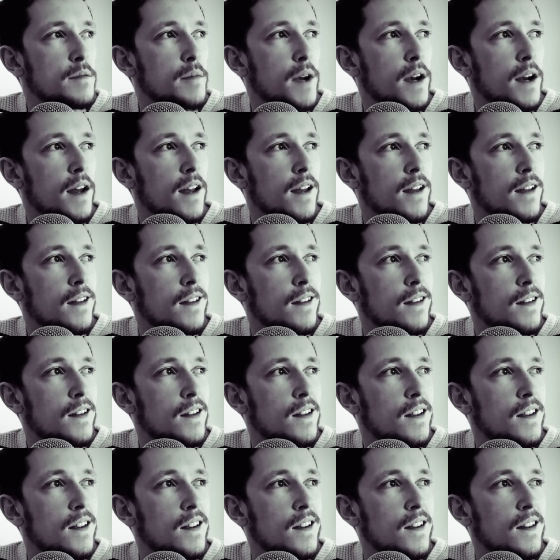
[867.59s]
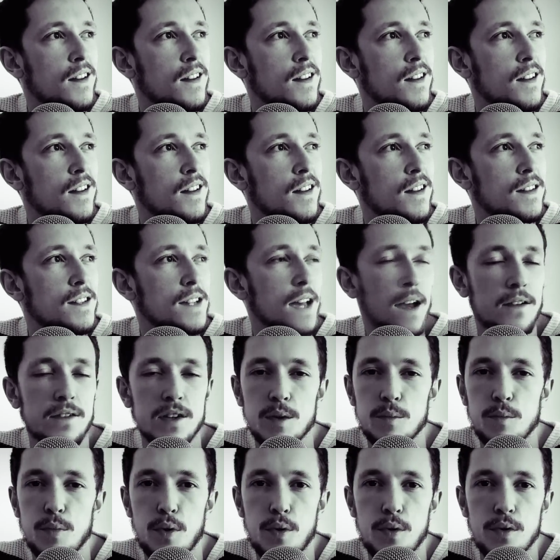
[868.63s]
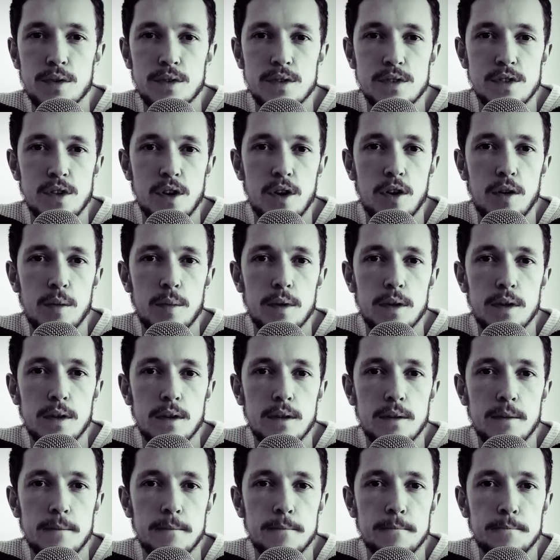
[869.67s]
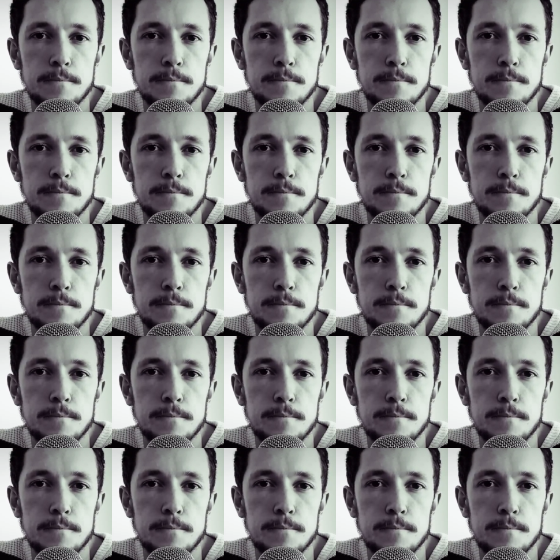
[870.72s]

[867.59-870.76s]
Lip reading: money, and to have an important job and